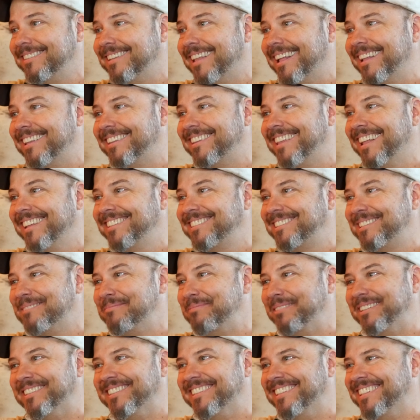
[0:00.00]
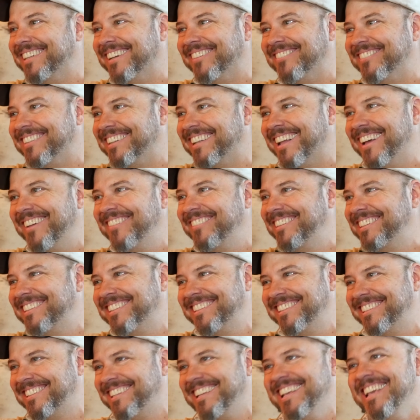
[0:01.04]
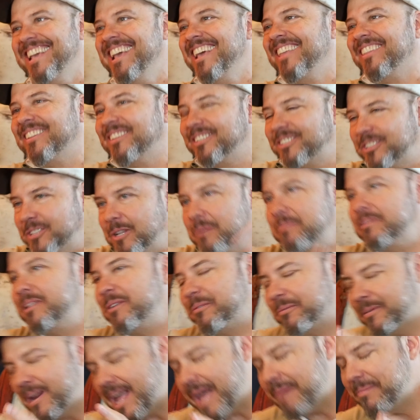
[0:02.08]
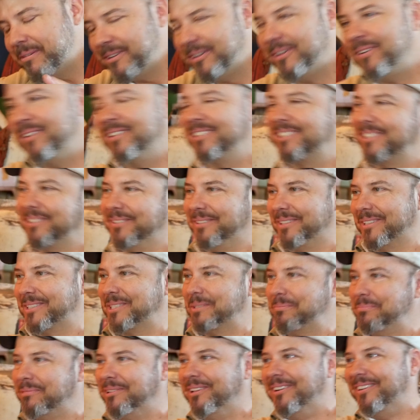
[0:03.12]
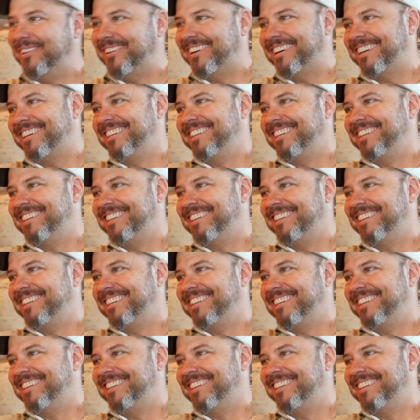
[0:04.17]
that's the beauty of it. I mean, there's so many rabbit holes to explore.